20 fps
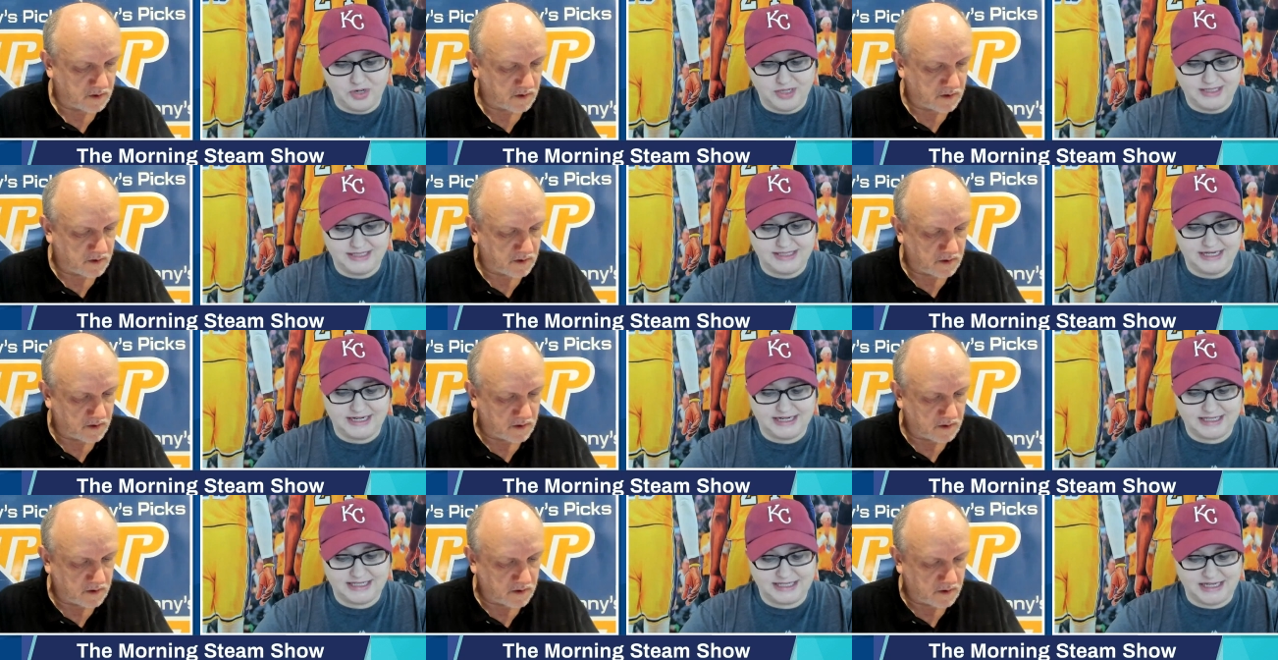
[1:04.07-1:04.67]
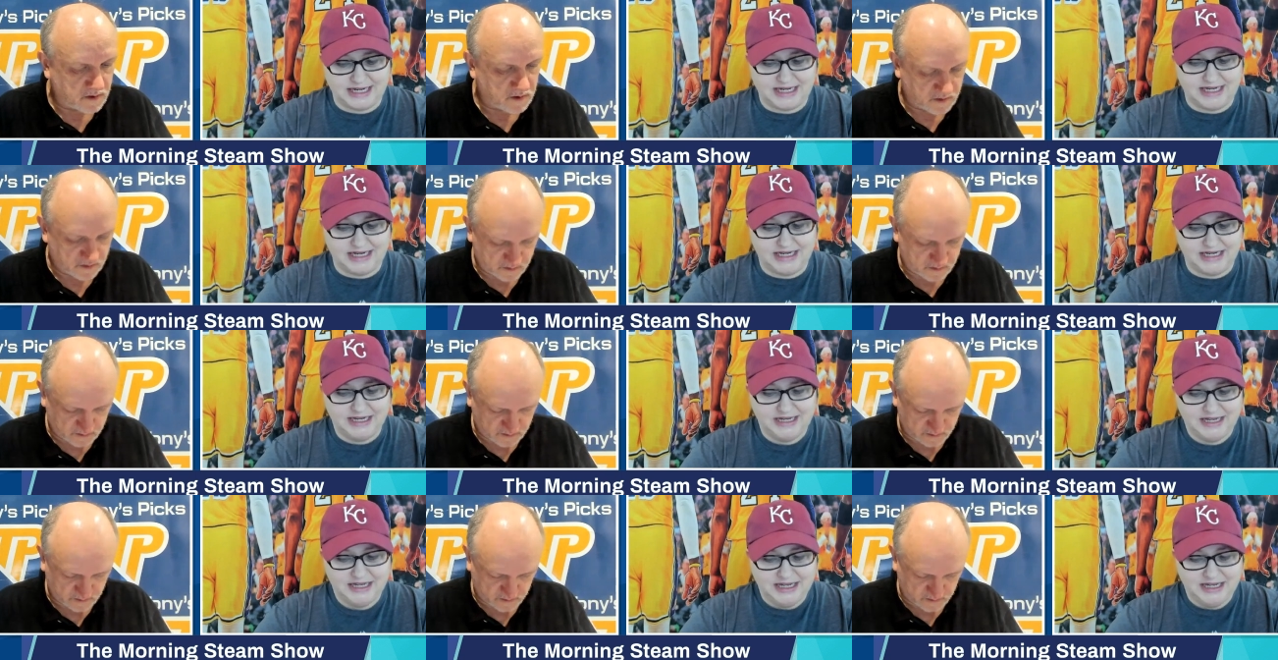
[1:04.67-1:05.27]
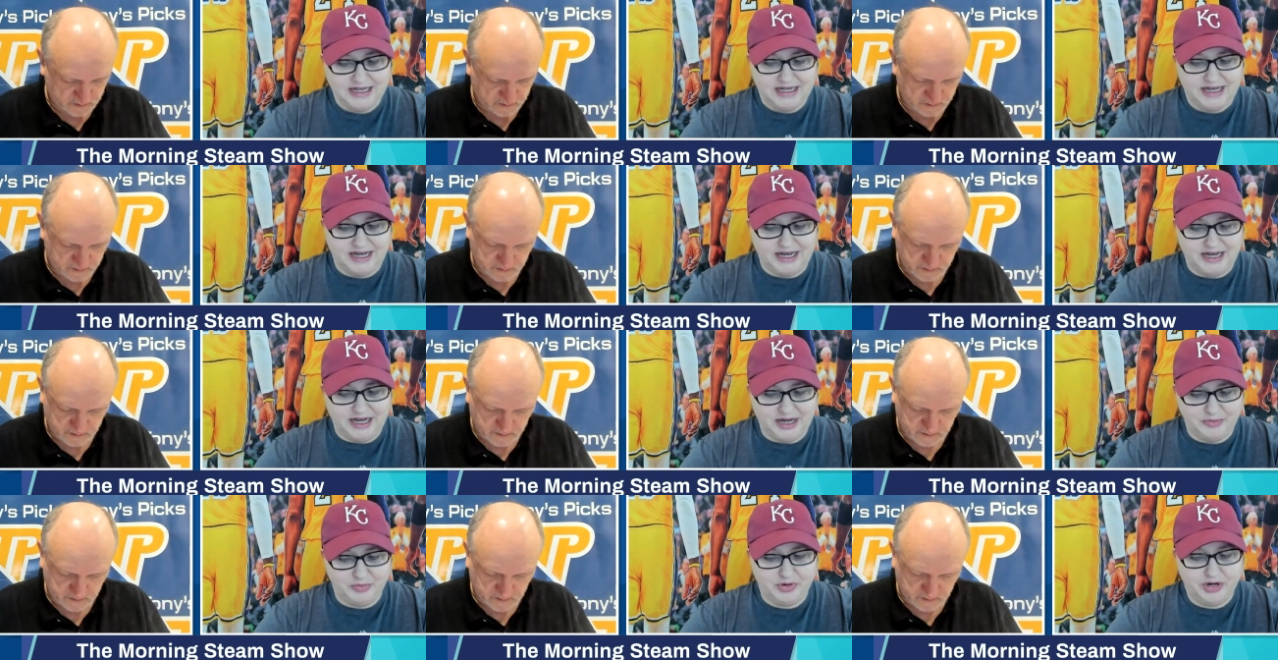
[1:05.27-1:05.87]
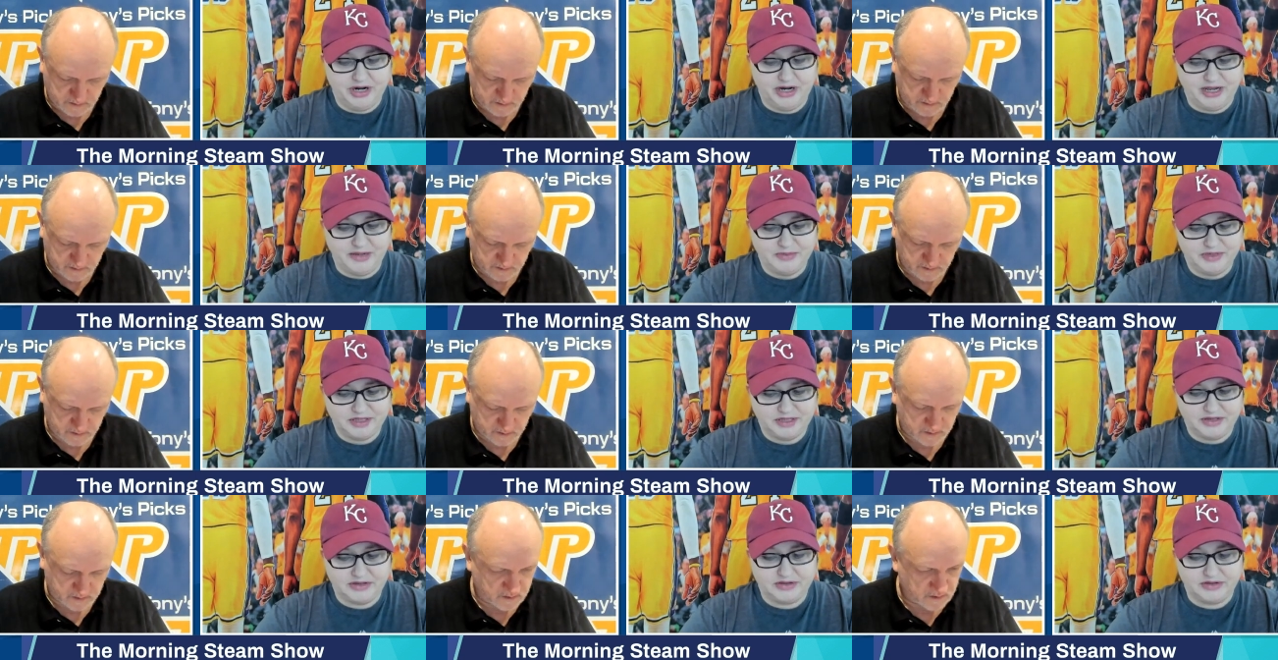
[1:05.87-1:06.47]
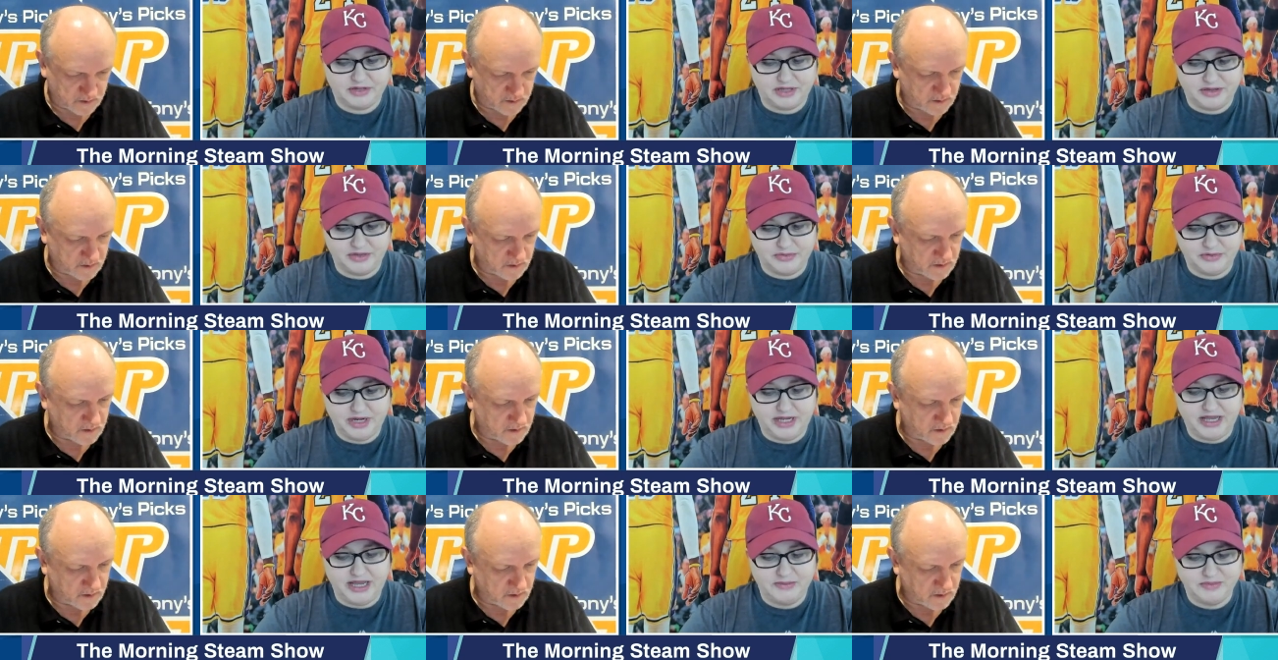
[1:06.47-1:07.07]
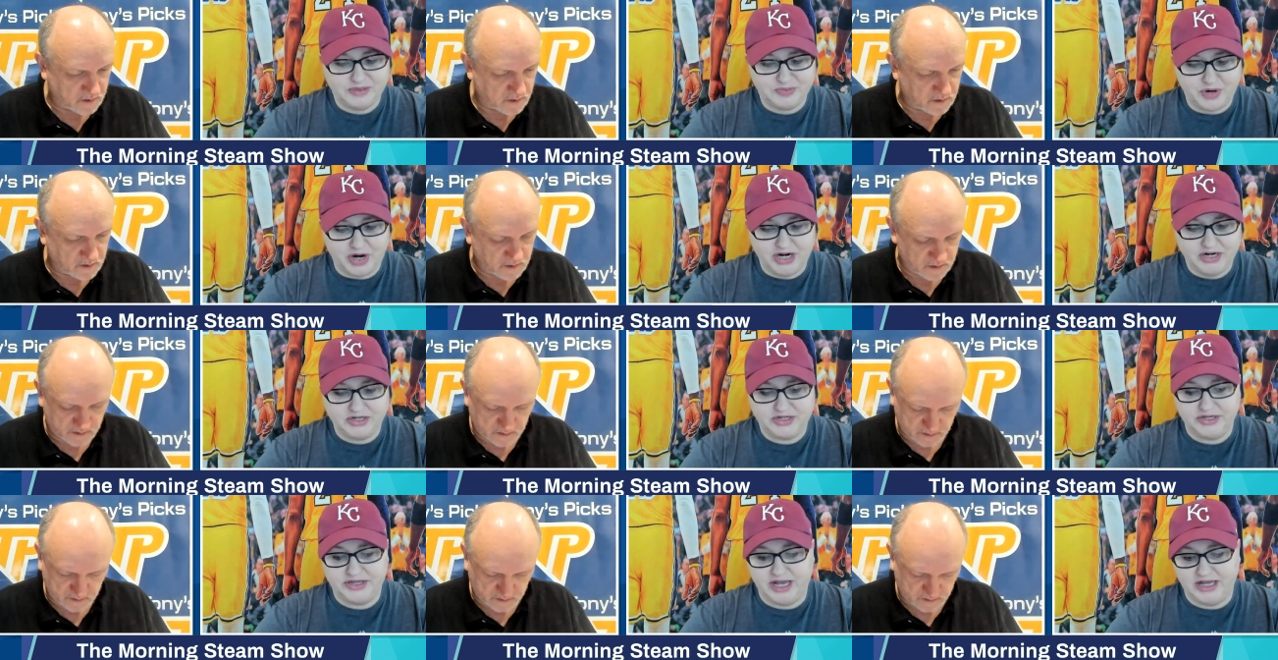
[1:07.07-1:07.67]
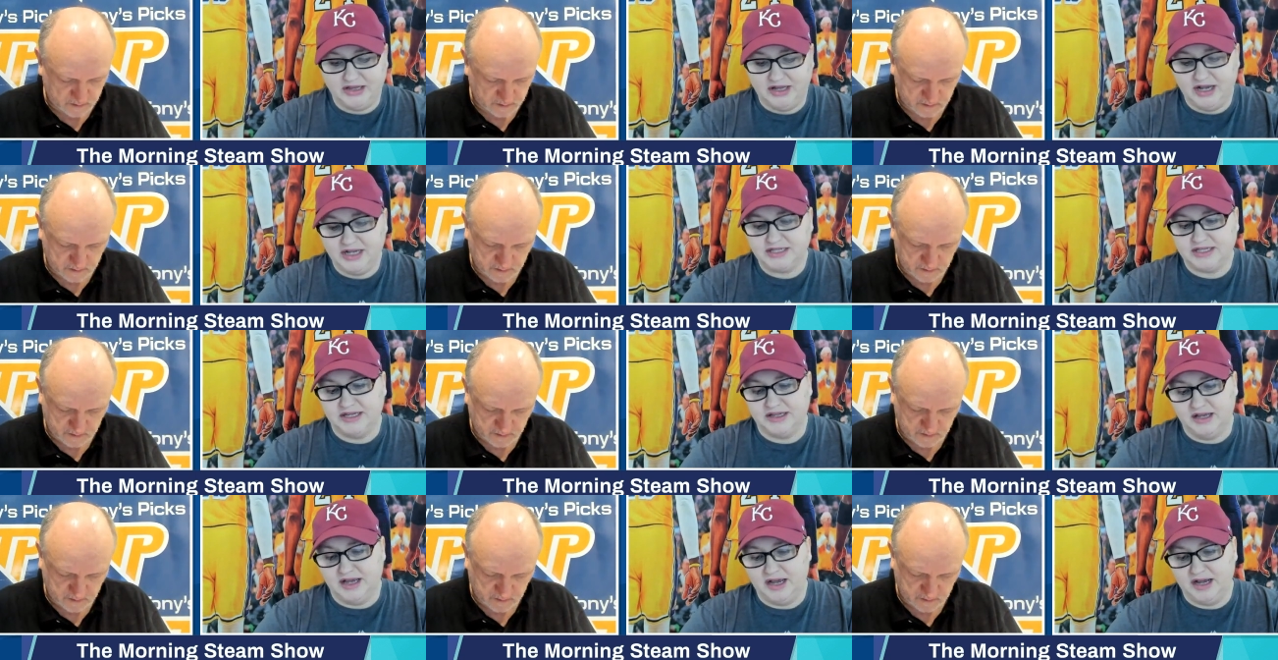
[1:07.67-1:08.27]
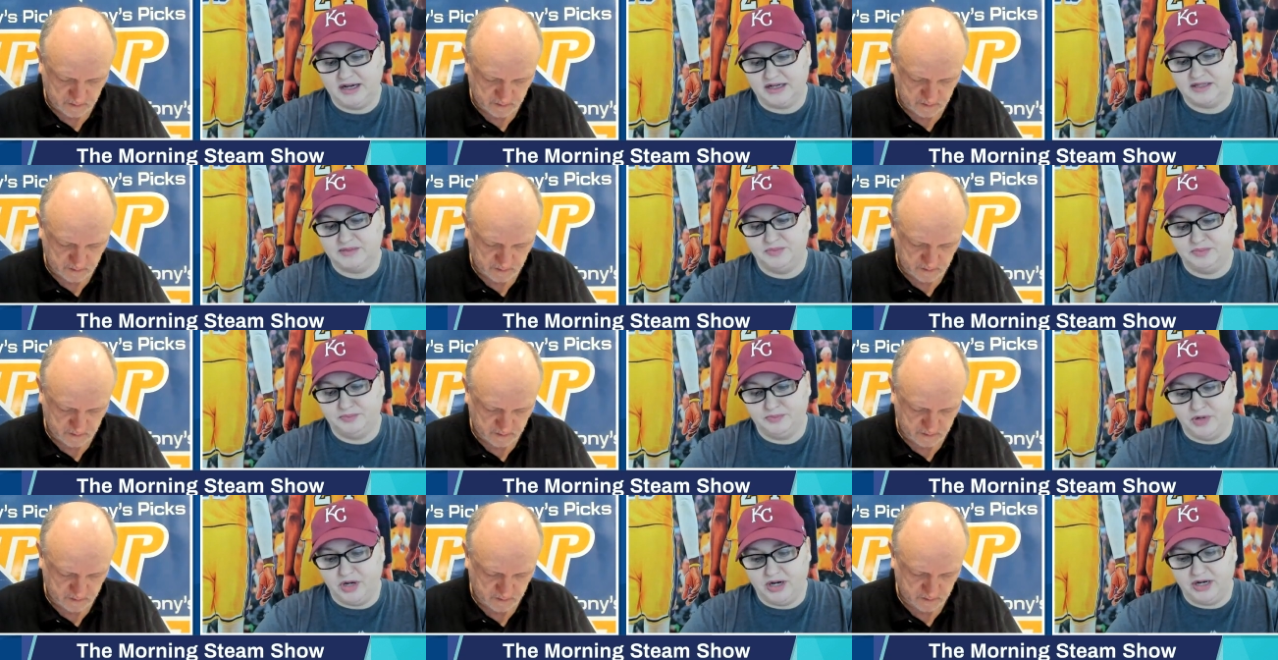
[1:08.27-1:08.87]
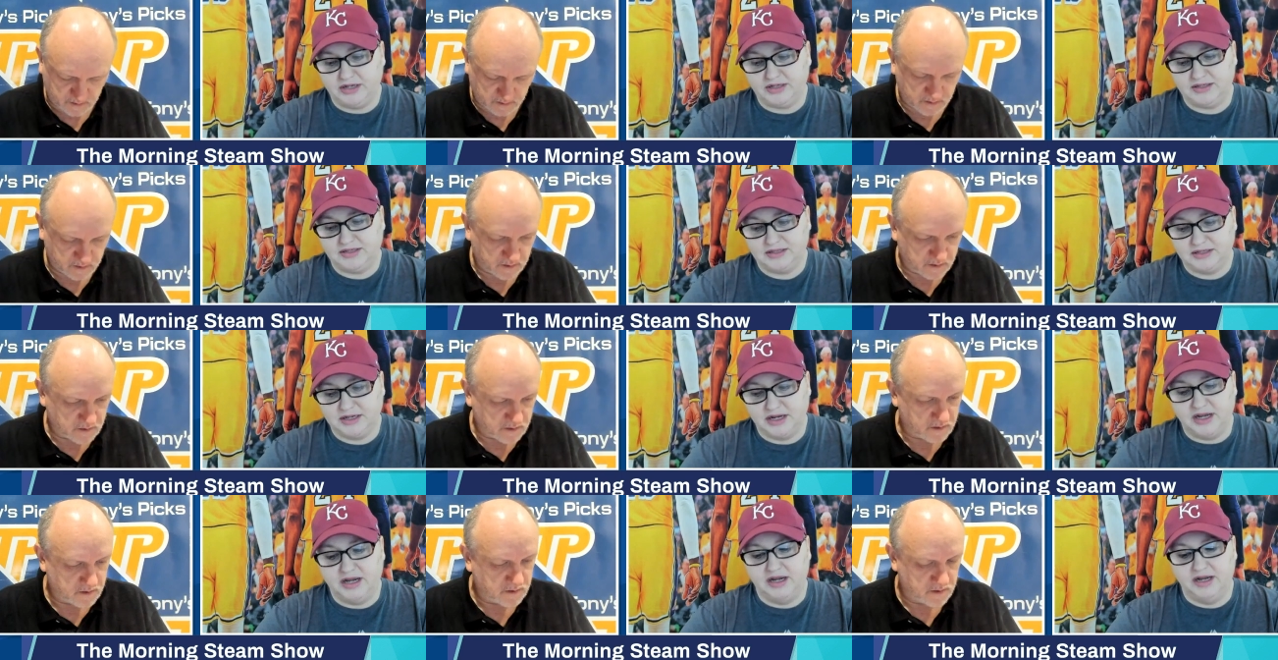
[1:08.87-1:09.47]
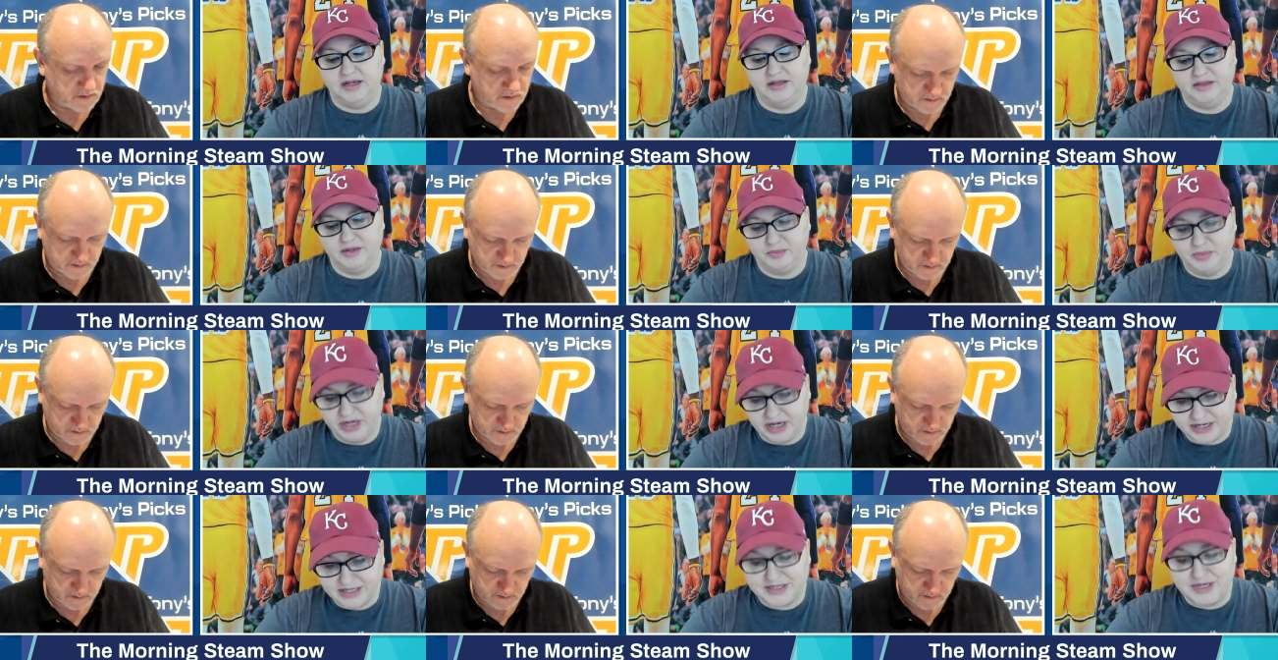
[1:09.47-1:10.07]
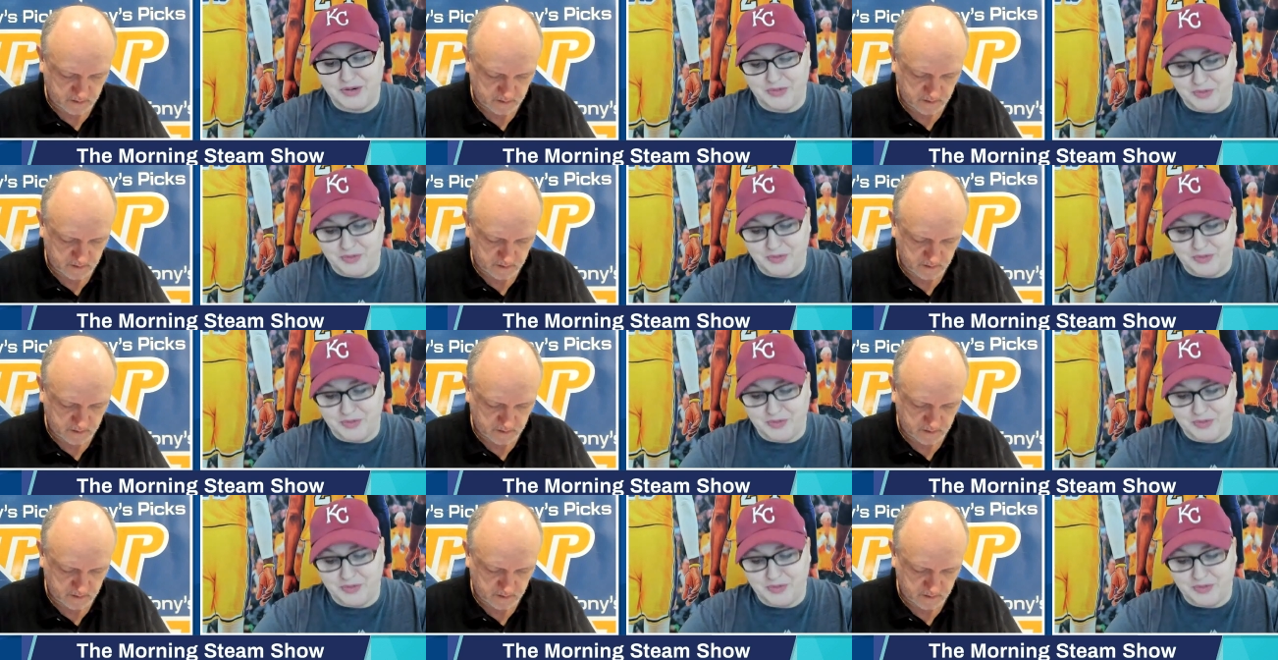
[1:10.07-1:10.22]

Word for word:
Speaker 1: and six. Uh, uh, pre games, the three games prior to that loss to the Hawks, box uh, the Bucks